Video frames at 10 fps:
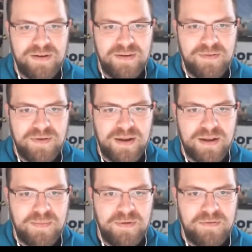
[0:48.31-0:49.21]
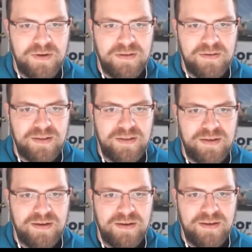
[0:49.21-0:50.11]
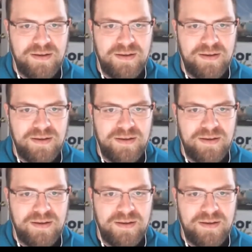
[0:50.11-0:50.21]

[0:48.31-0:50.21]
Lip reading: We've got a couple of videos in there.